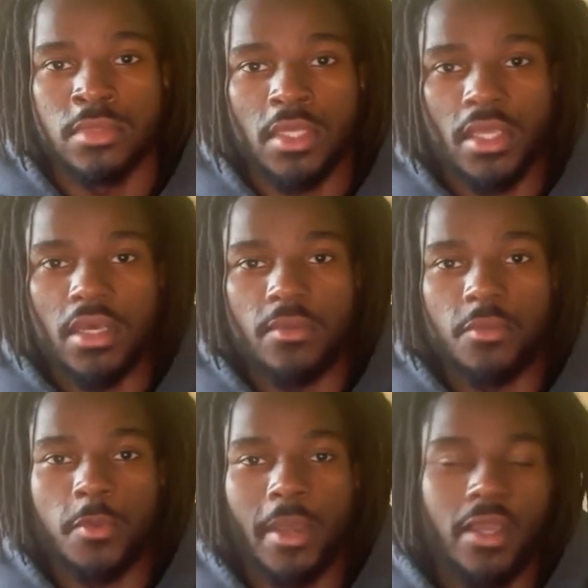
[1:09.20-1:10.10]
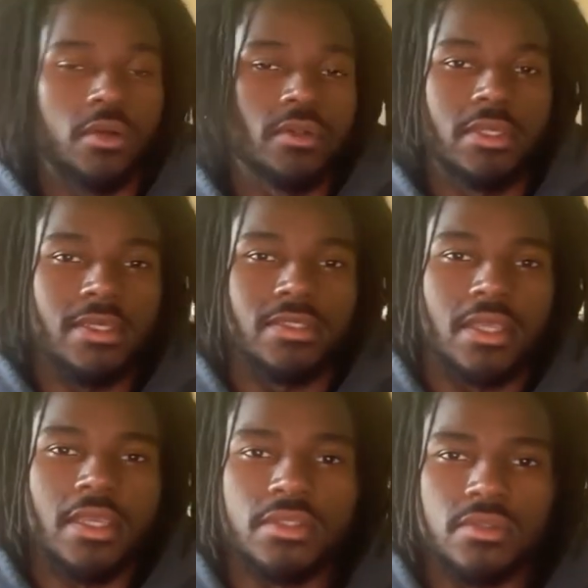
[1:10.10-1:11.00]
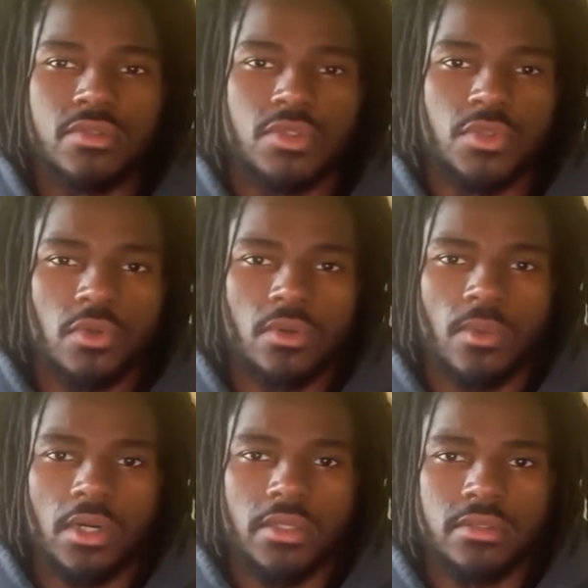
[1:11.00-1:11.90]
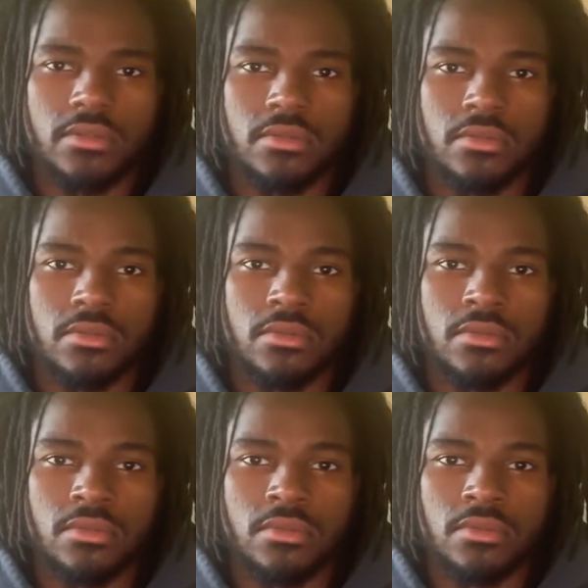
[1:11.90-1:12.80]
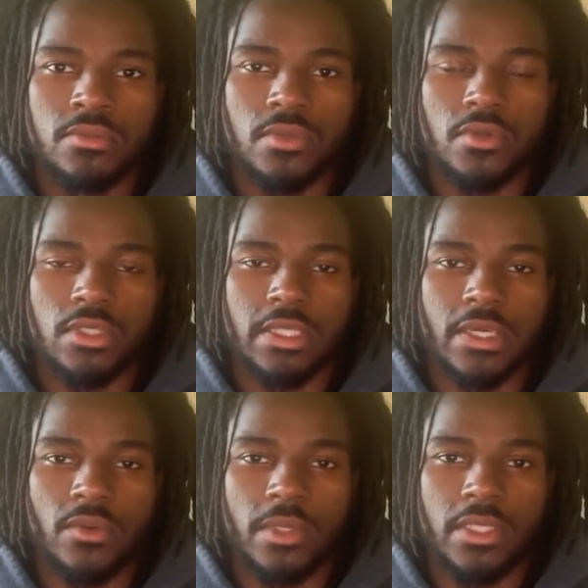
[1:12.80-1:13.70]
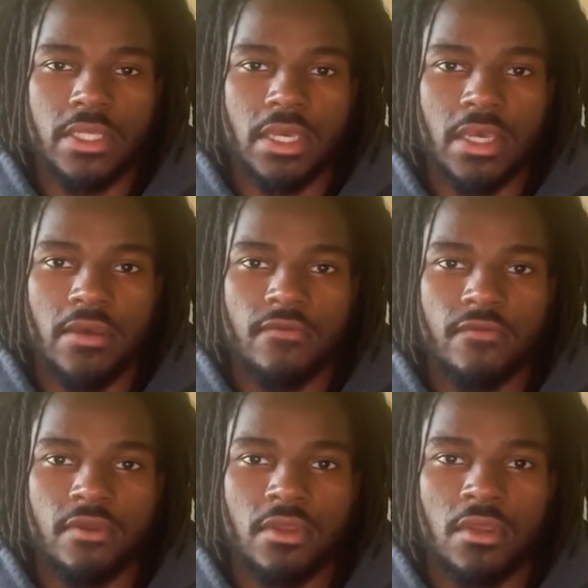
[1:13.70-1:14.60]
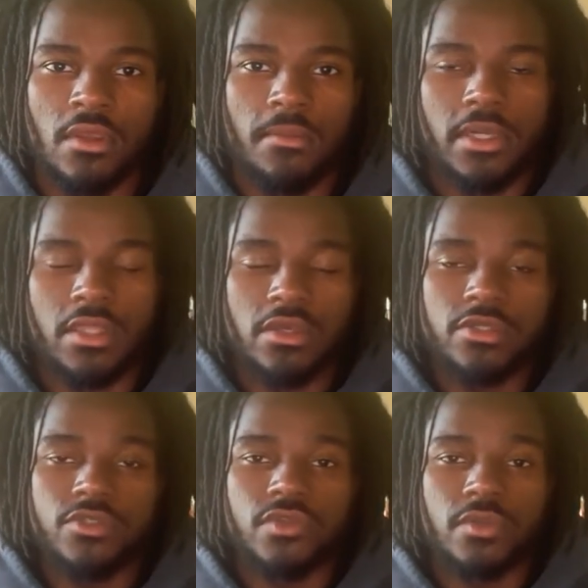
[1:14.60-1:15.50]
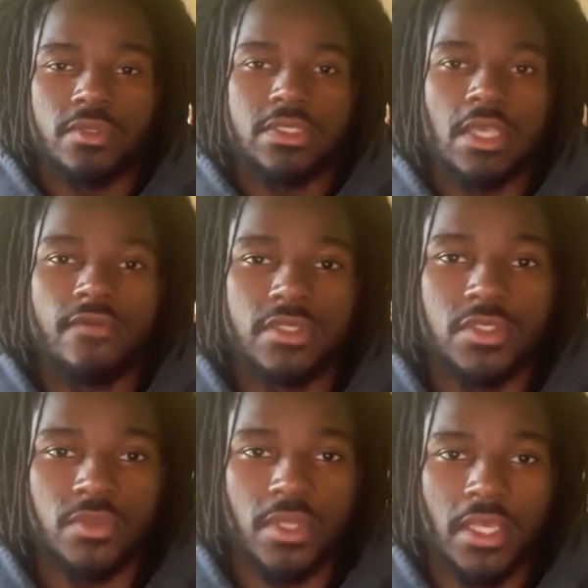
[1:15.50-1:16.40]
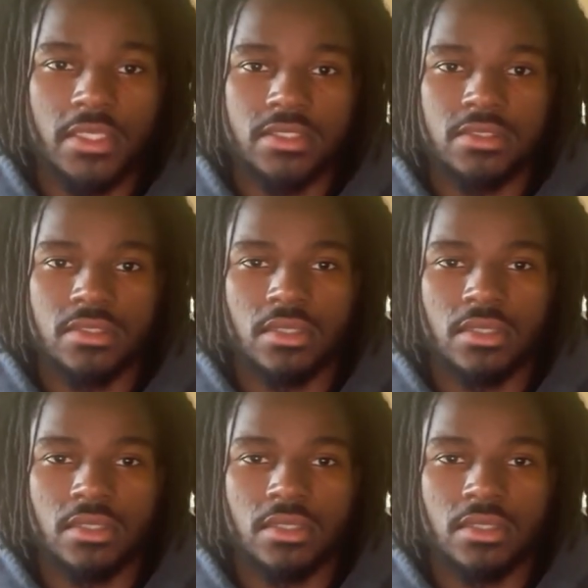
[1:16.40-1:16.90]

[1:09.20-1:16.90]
We're back on like day 2 or 1. We're on like a week and a half. My longest streak was 72 days.